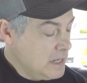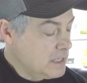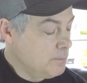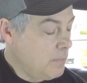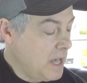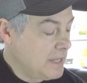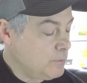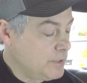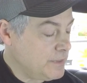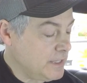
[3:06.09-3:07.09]

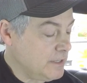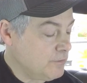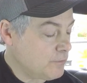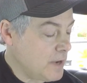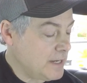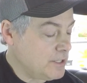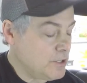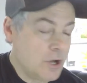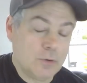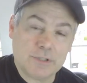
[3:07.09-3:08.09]
combined with the fretted
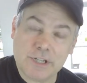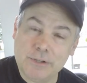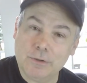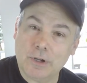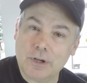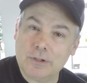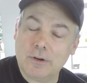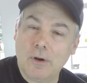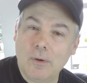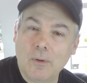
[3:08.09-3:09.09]
notes that you
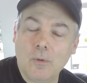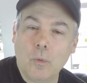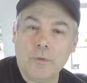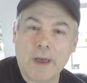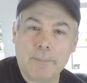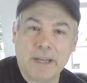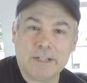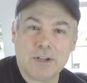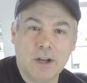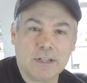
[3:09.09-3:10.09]
learn with that
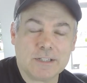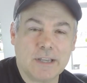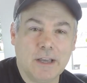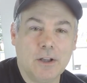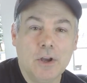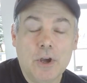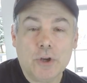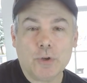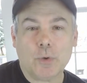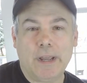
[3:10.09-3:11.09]
pentatonic scale,
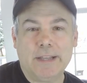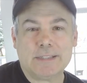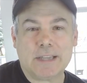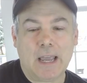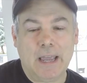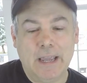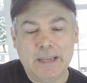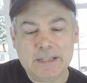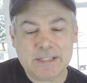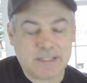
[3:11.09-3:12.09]
creates
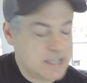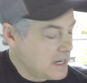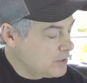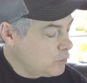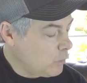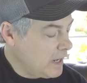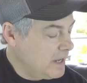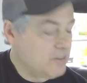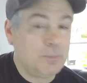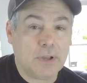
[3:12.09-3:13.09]
a second way
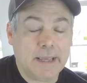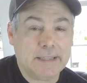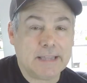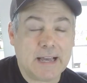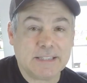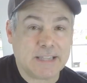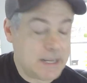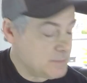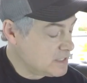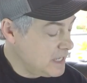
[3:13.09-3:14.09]
of playing that
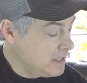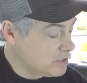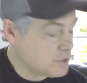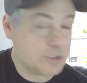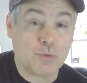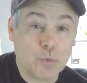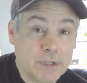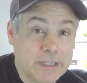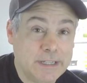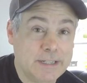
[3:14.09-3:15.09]
same scale. So it's
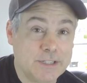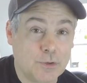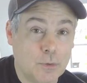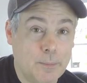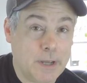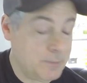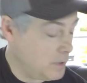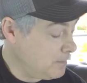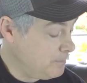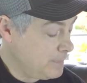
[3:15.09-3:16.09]
really easy to remember.